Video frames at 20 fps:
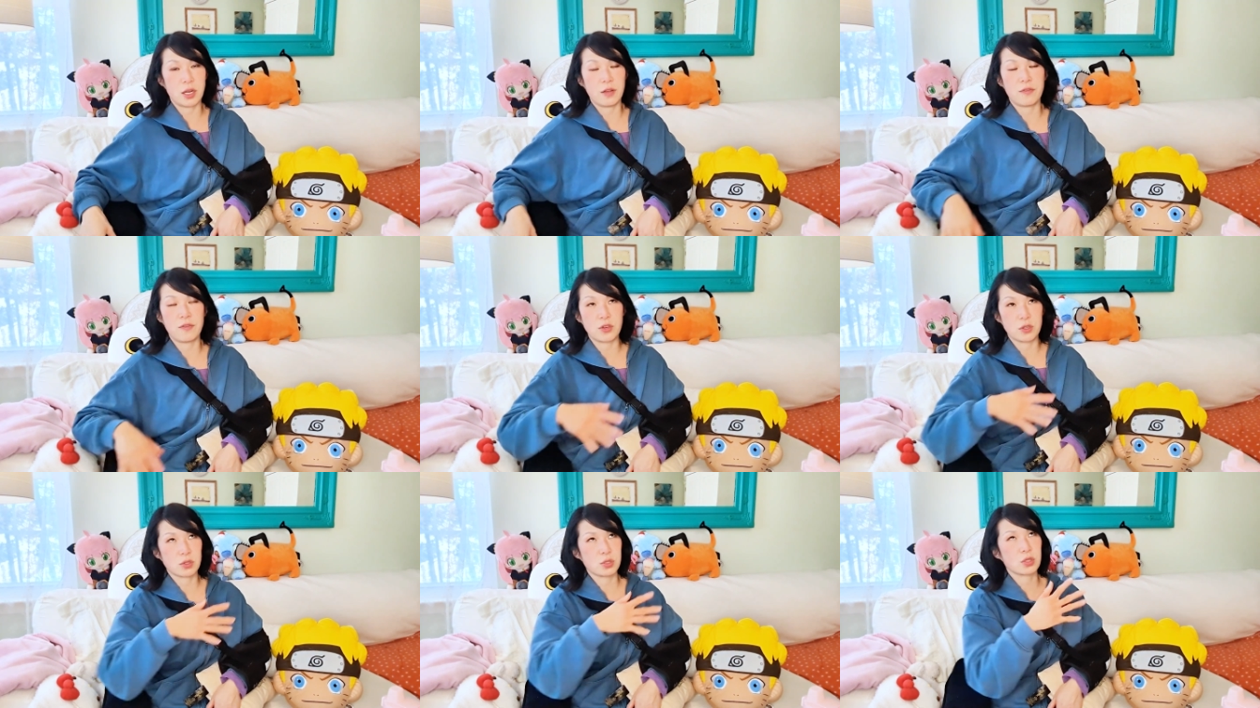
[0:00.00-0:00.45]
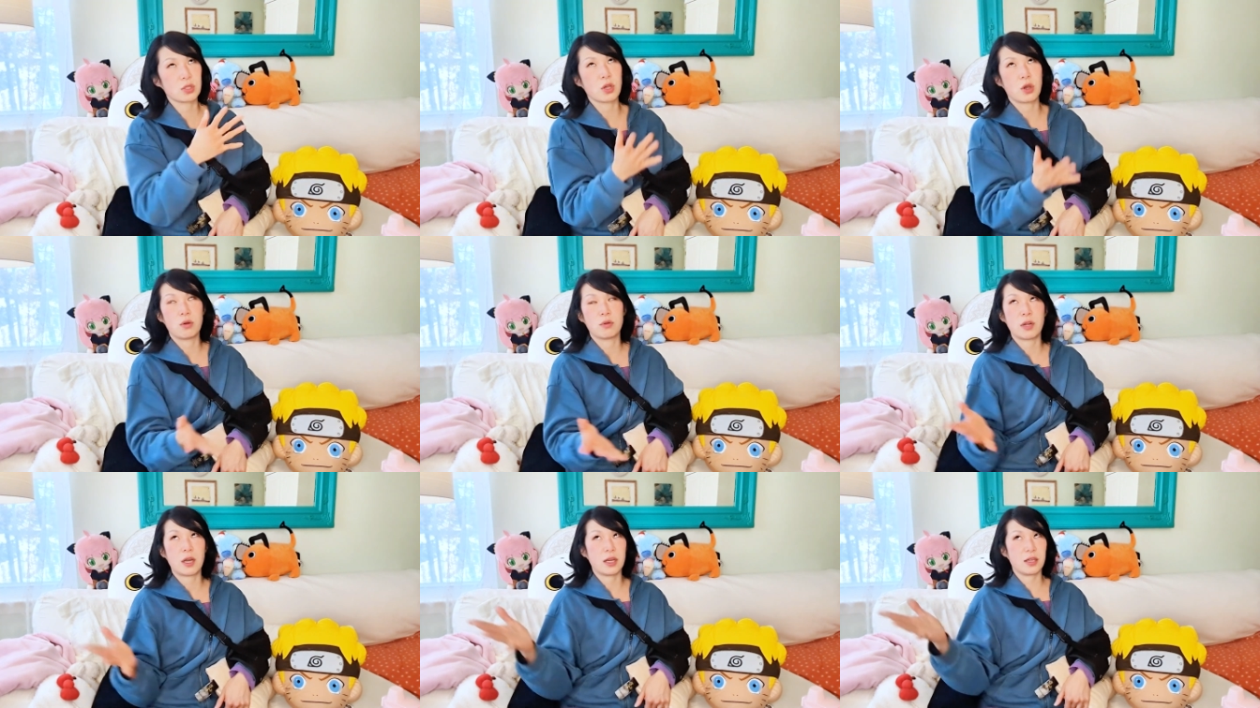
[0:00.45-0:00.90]
It feels
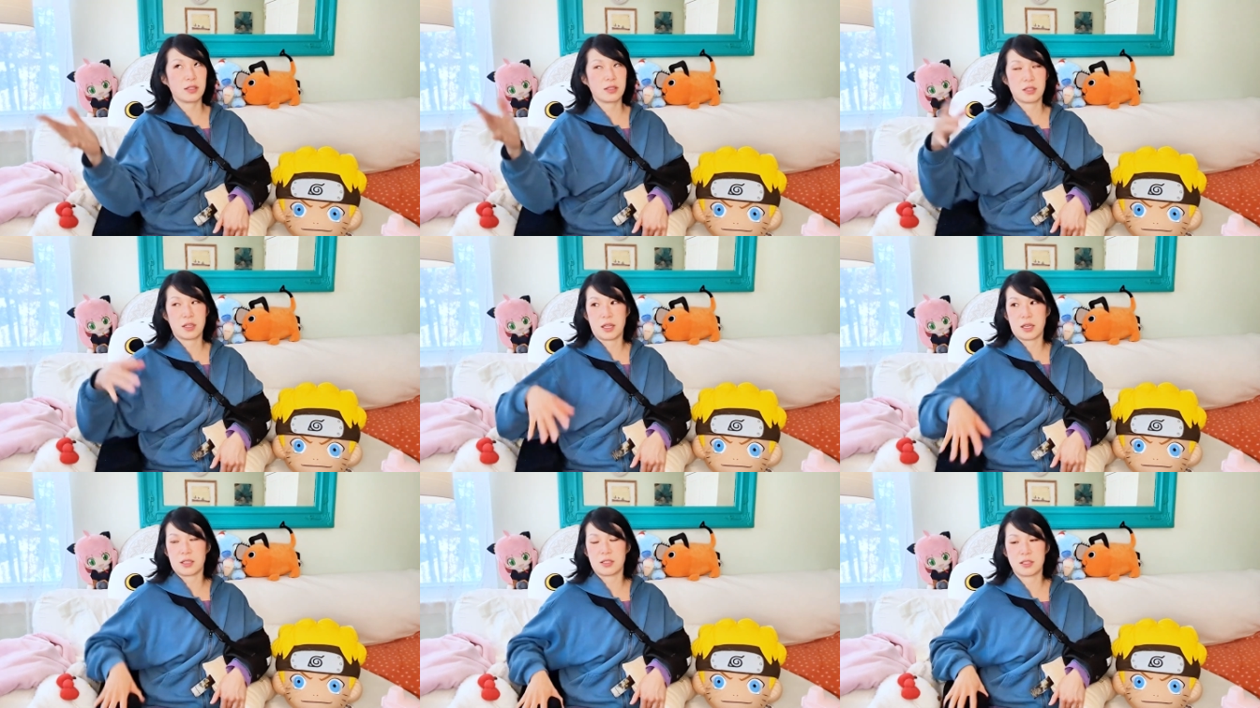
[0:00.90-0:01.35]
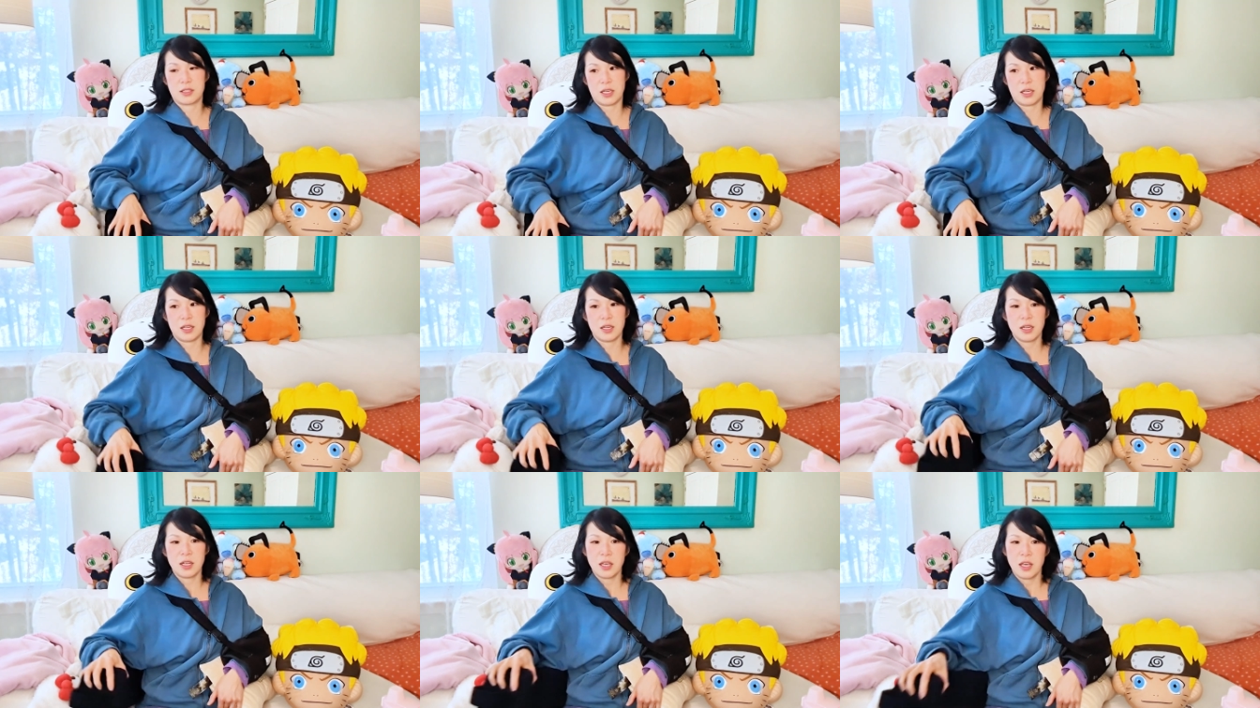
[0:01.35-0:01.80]
so nice to like
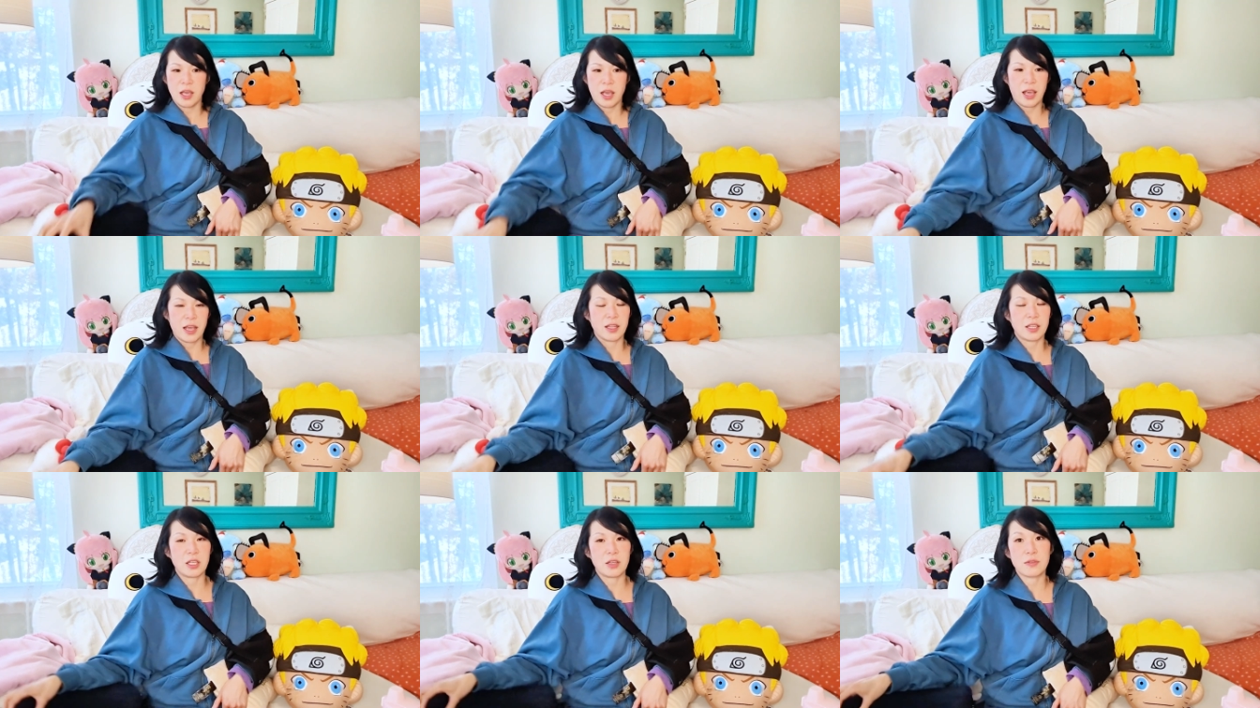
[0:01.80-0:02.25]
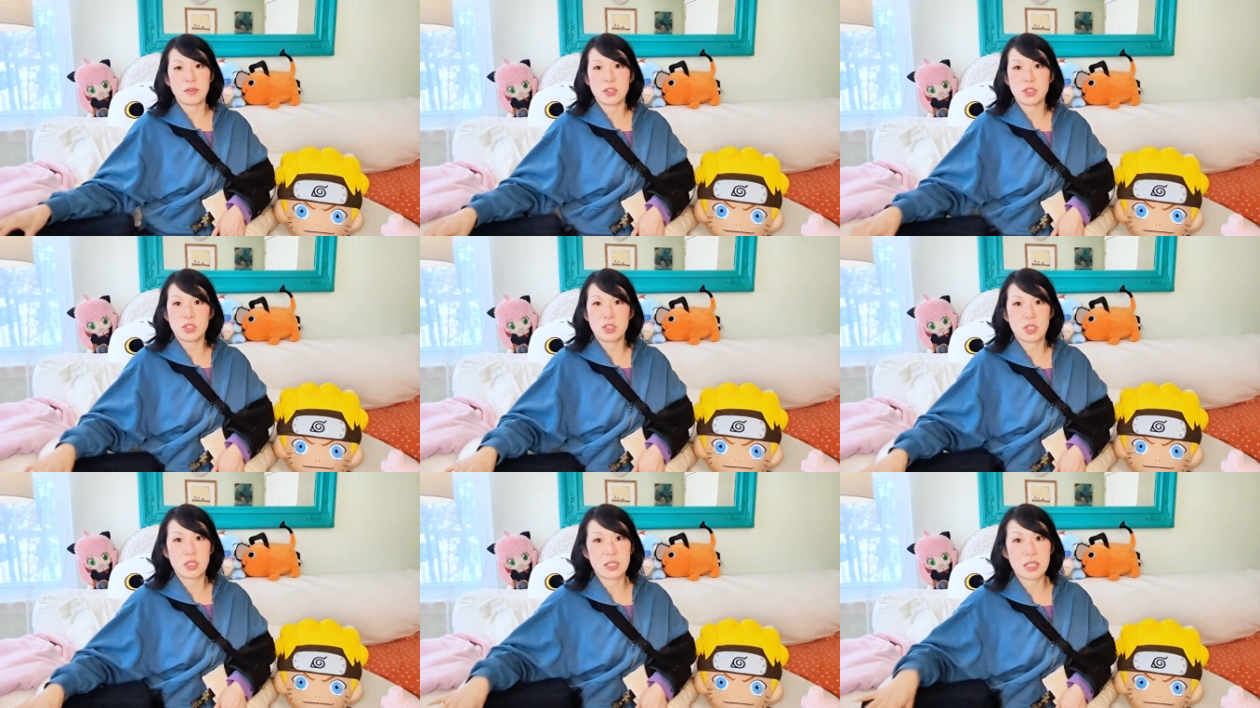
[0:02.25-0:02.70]
sit, and
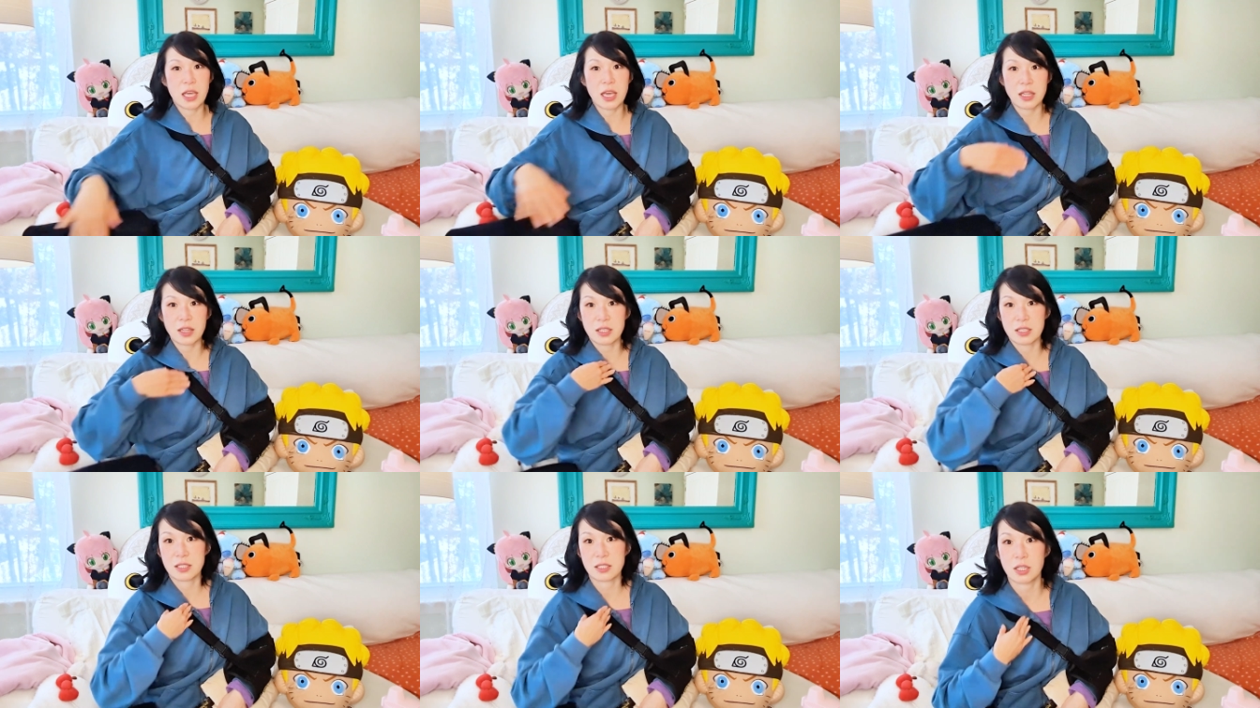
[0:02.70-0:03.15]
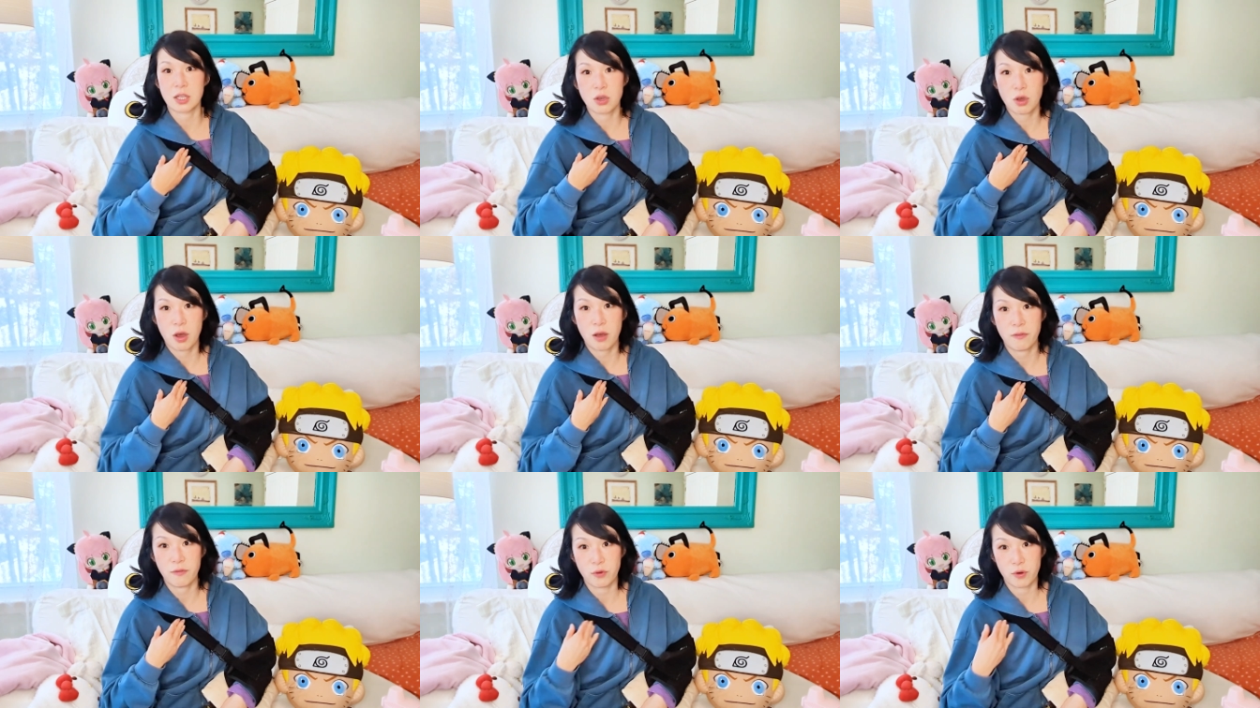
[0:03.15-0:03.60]
even to take the sling
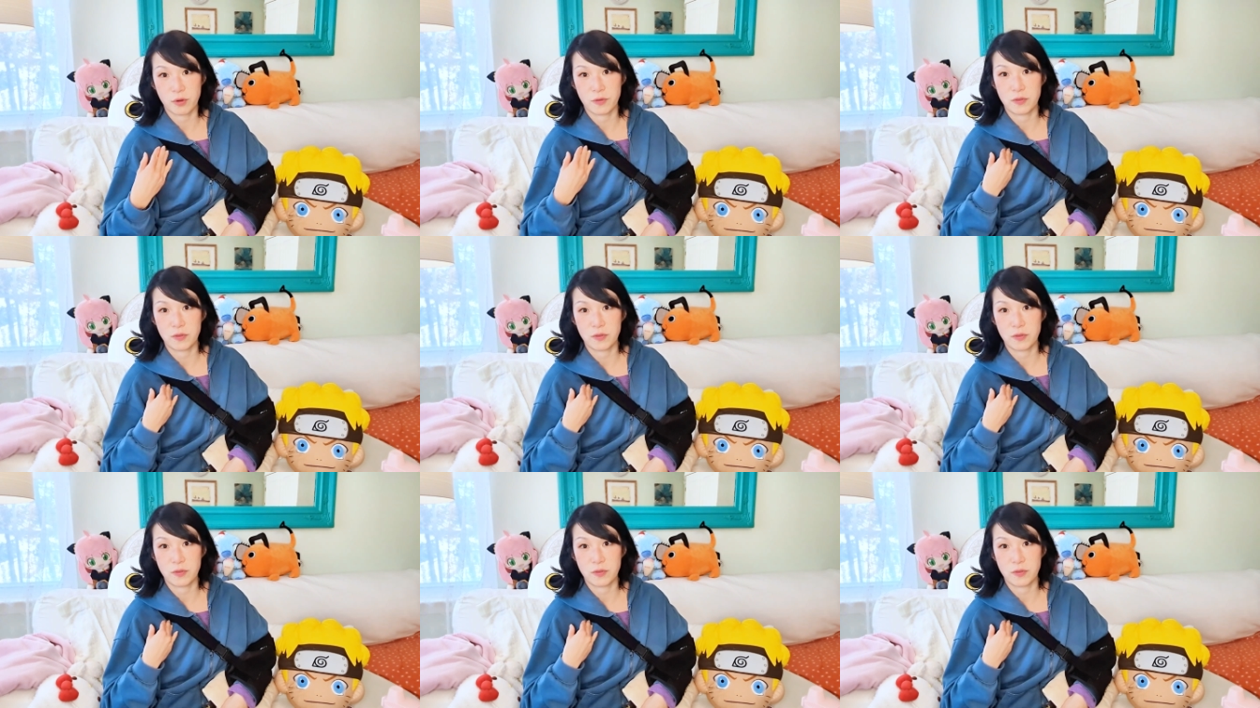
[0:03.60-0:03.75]
off for